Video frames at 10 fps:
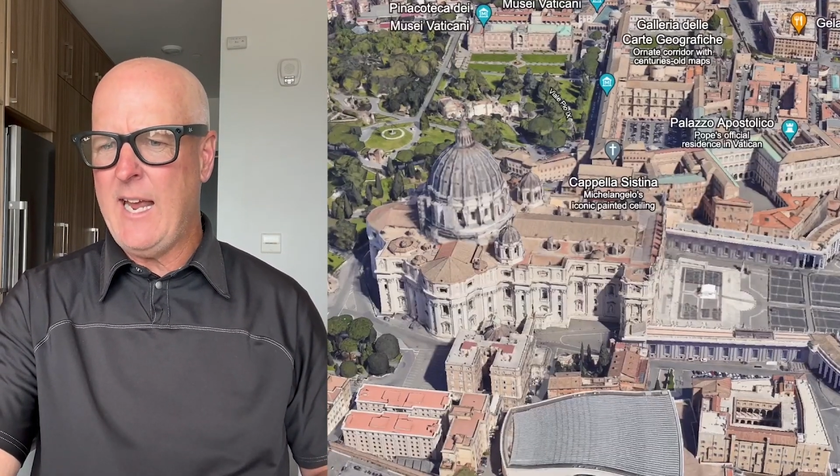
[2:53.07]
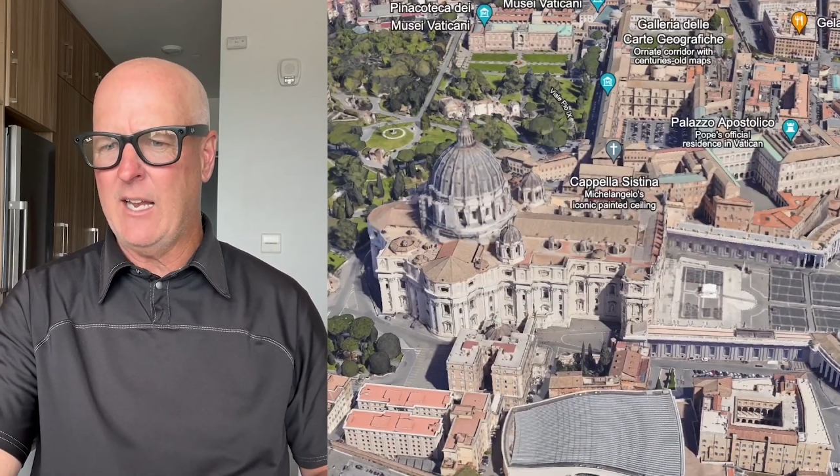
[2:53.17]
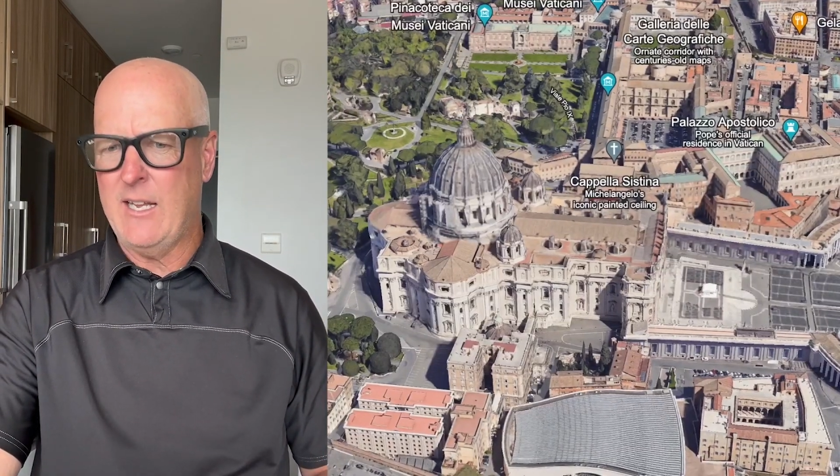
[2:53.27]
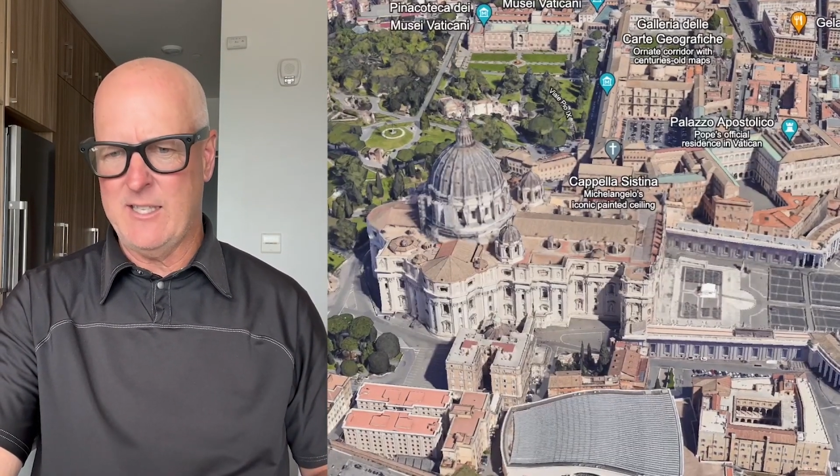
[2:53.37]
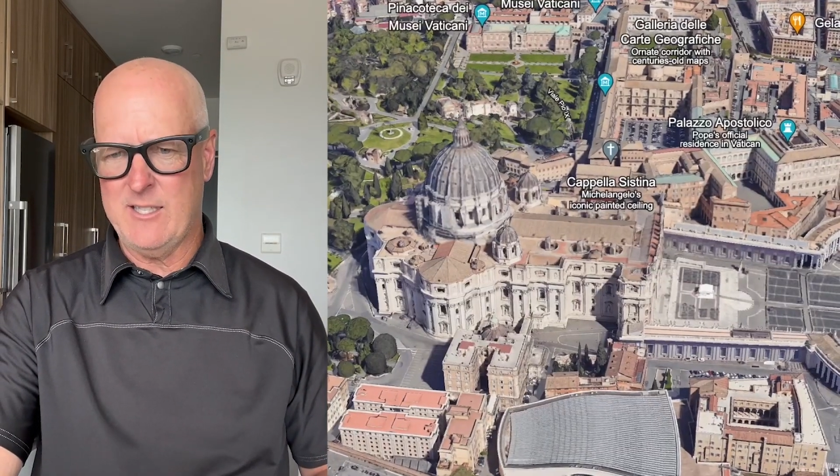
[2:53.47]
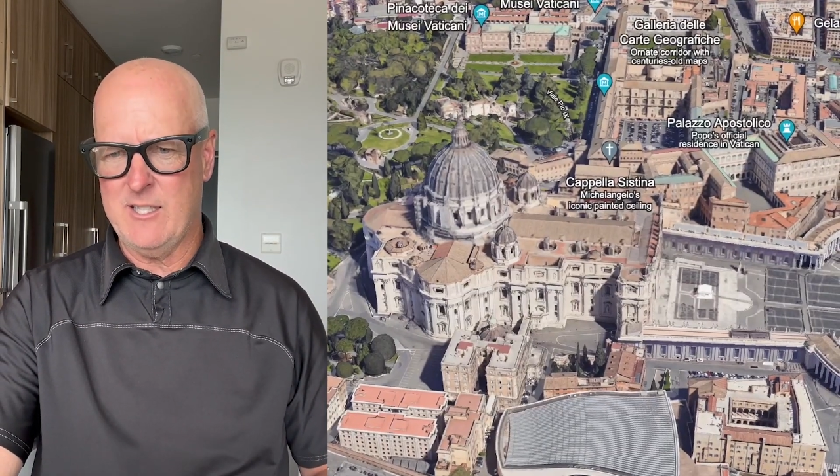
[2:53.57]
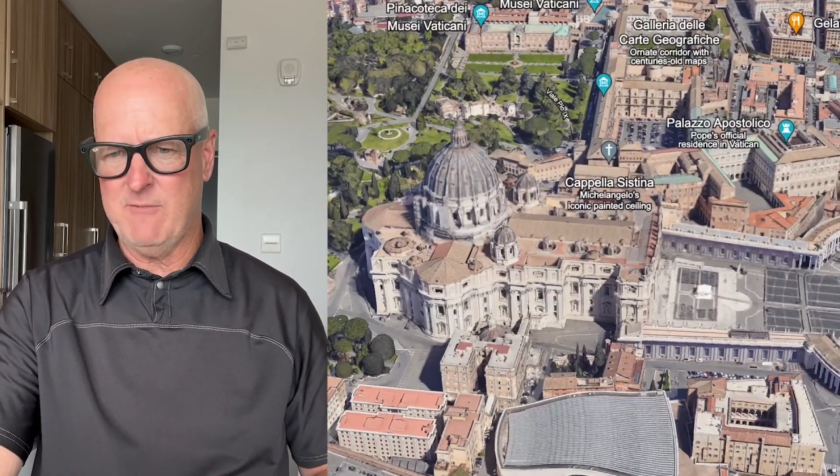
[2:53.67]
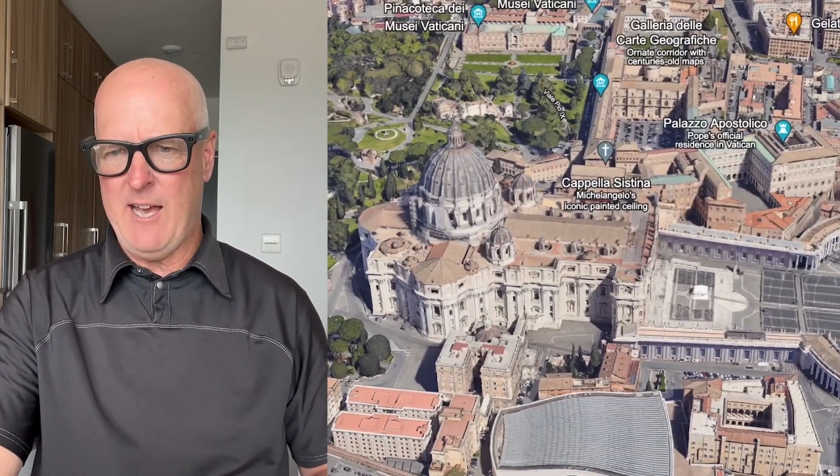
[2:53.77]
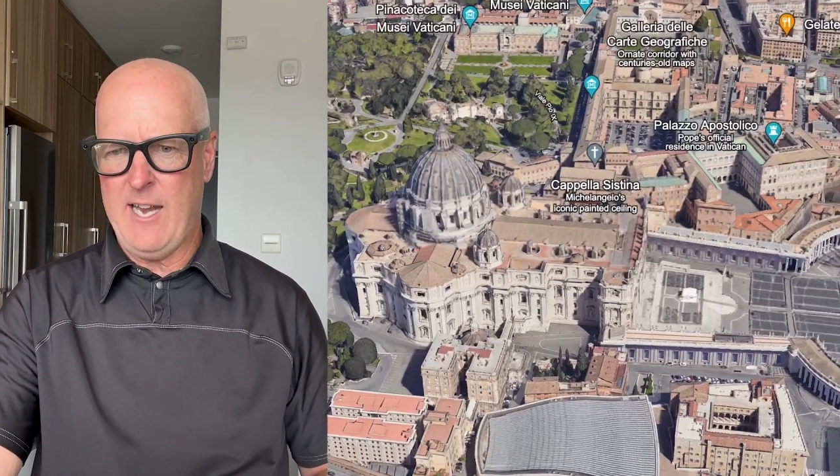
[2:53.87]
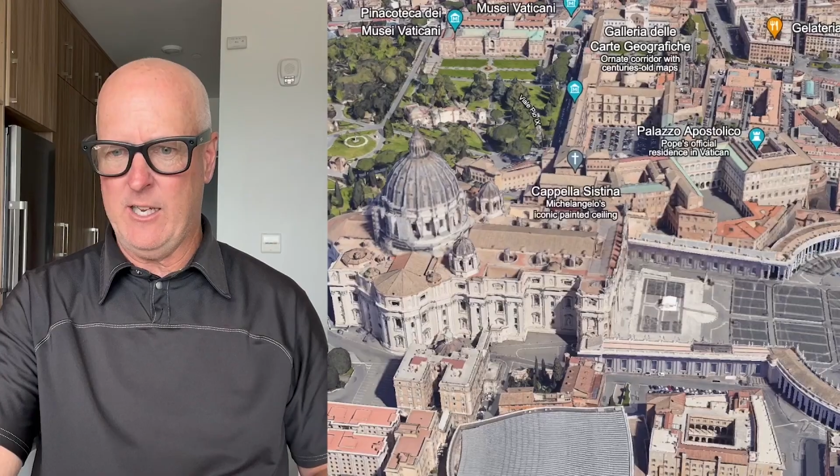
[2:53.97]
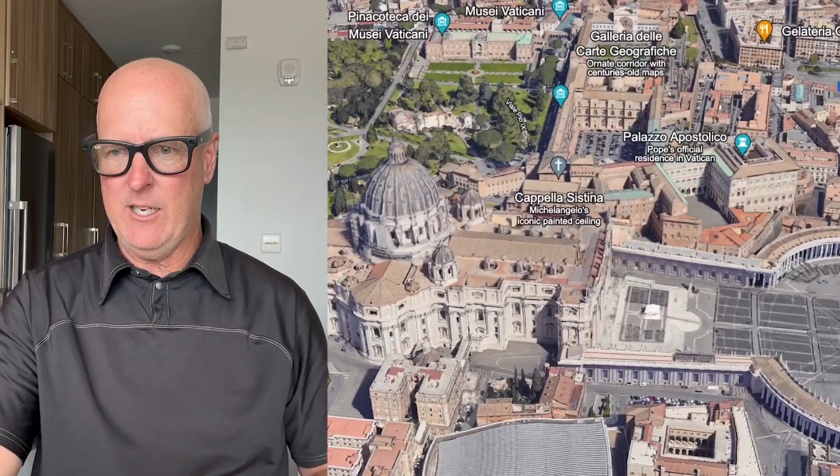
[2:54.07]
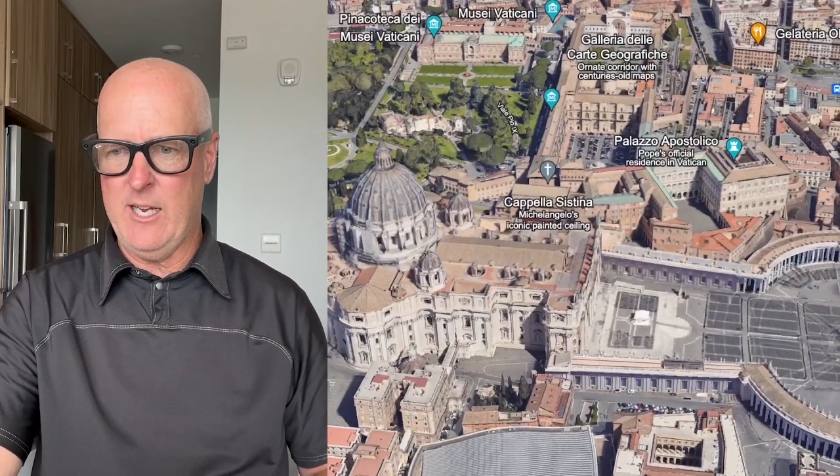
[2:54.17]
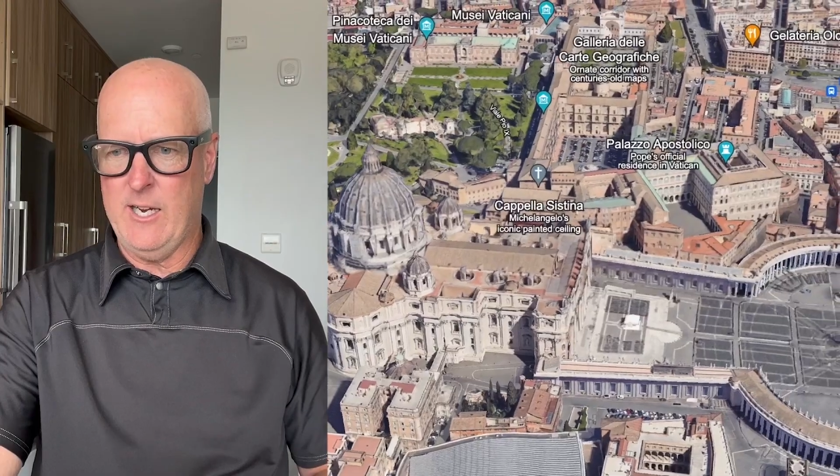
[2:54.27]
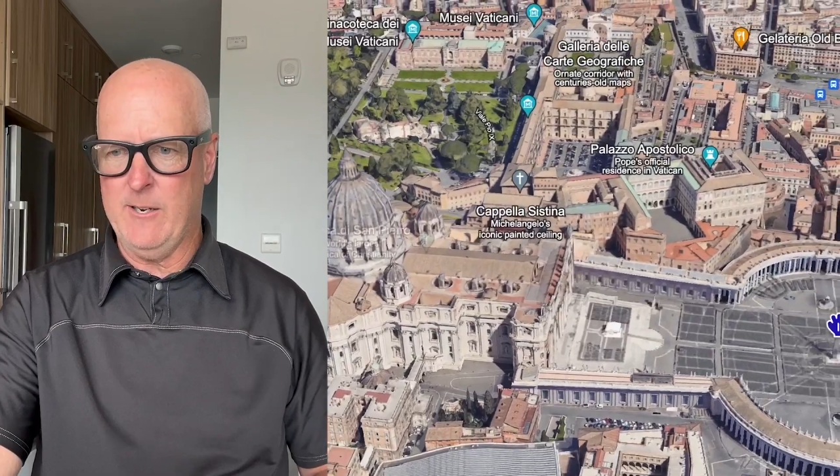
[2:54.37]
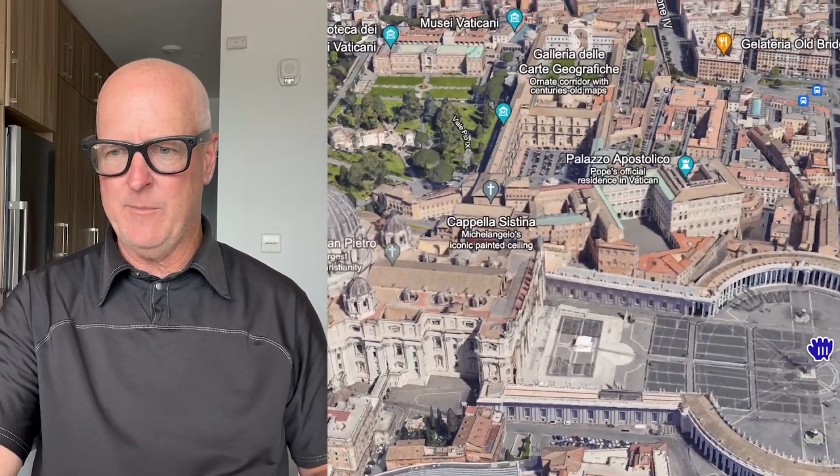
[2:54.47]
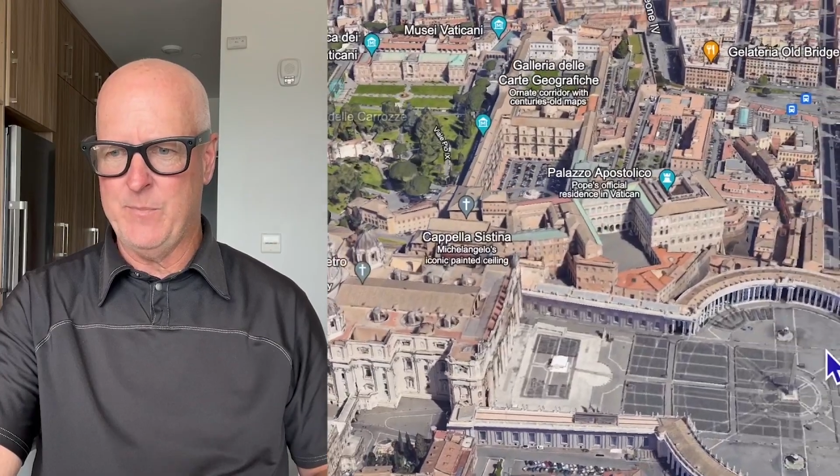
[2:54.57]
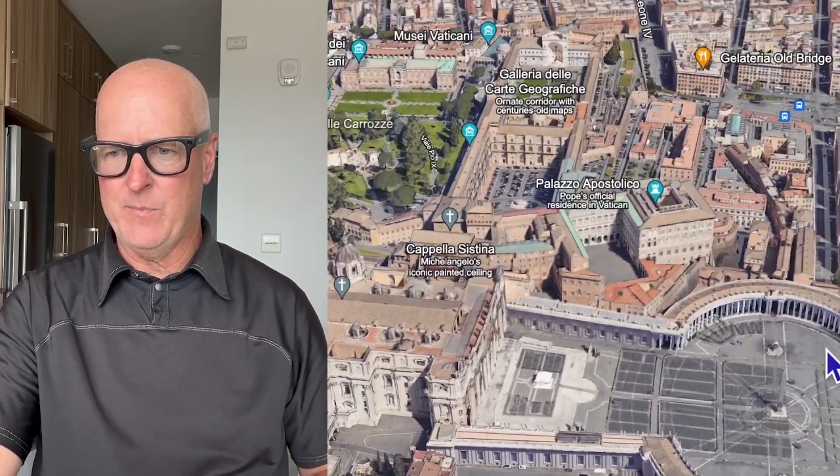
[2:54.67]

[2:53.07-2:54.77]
A line. This is Vatican here.